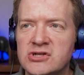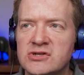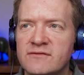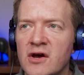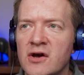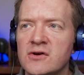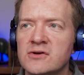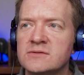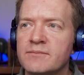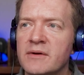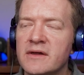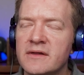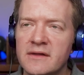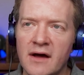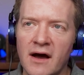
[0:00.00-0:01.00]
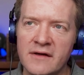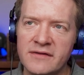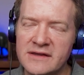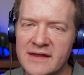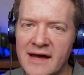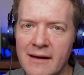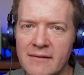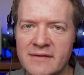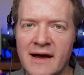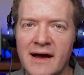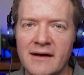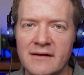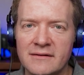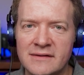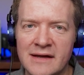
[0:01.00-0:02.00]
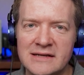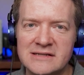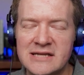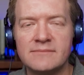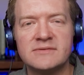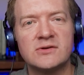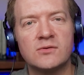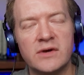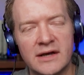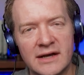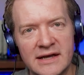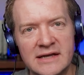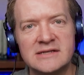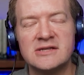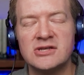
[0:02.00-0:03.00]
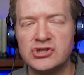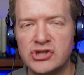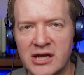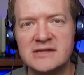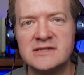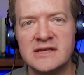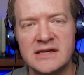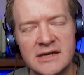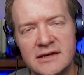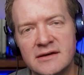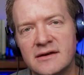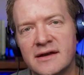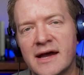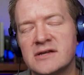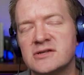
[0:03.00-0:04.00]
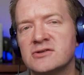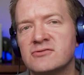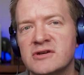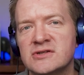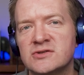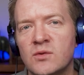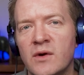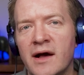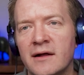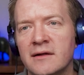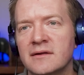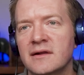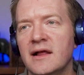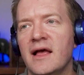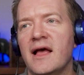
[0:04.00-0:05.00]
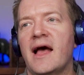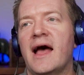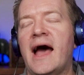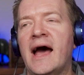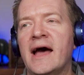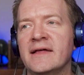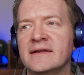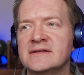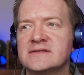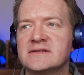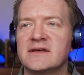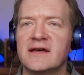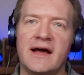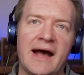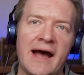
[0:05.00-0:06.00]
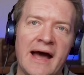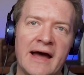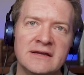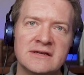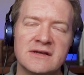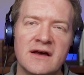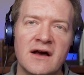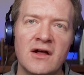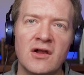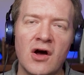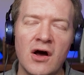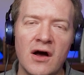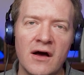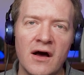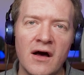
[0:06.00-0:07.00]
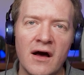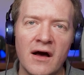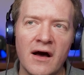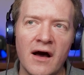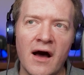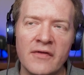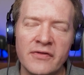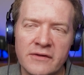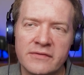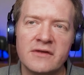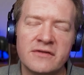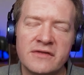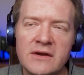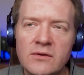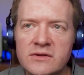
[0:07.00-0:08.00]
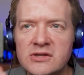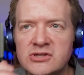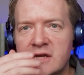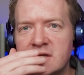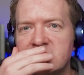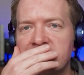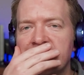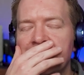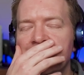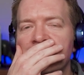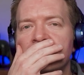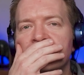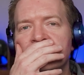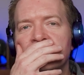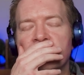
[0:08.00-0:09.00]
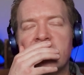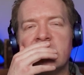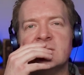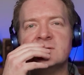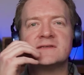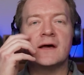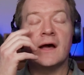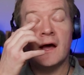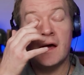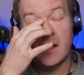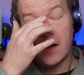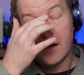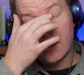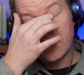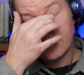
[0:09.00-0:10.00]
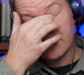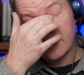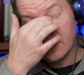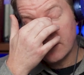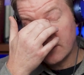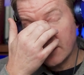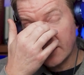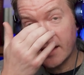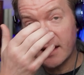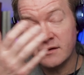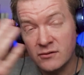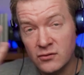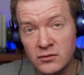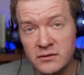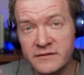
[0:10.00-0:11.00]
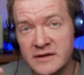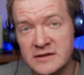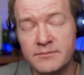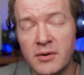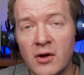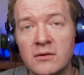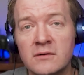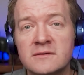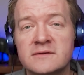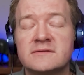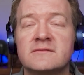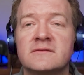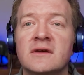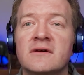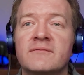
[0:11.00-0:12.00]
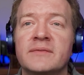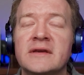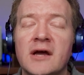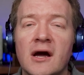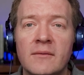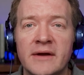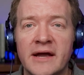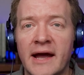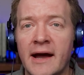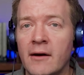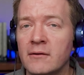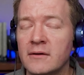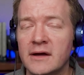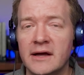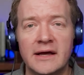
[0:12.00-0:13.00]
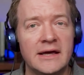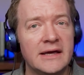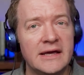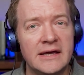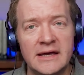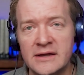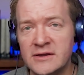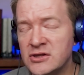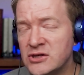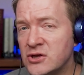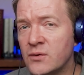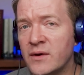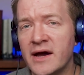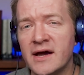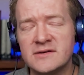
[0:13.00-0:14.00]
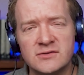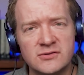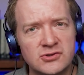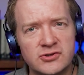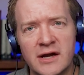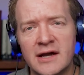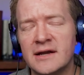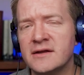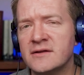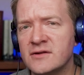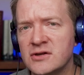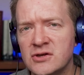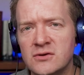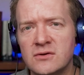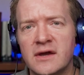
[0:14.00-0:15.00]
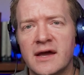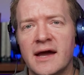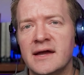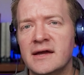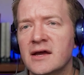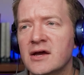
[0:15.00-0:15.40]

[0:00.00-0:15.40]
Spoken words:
of those, but I think that tips quickly into the Gen Z category as well. And the thing with the Gen Z is, again, all of these polls that have been coming out in the US, Australia, the UK,